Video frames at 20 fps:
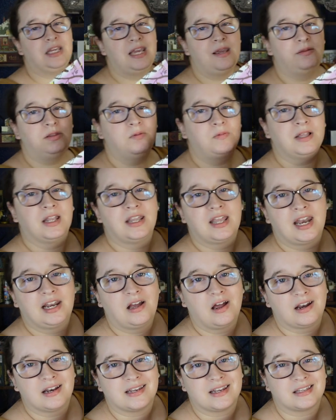keep the one that I
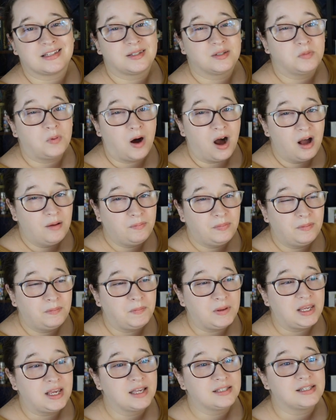got at a swap
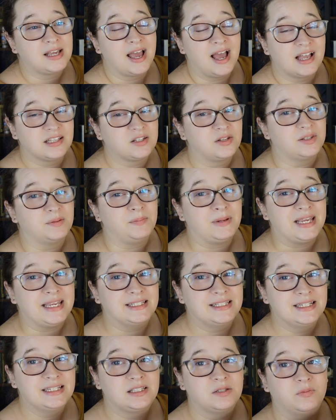because it has all the
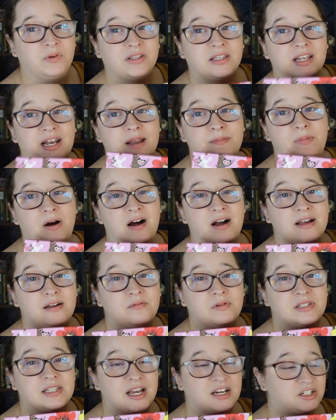pieces. The one that I bought
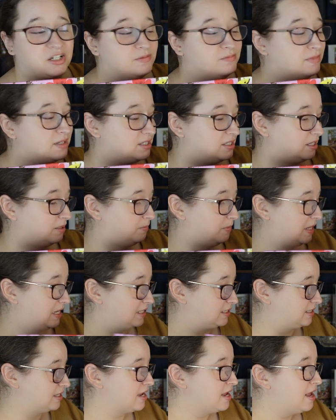was actually missing a
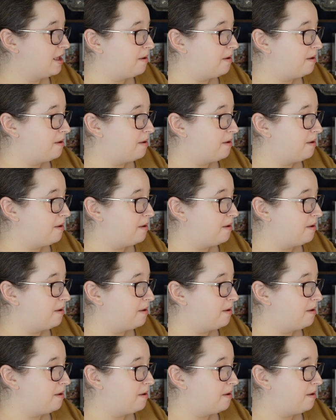piece.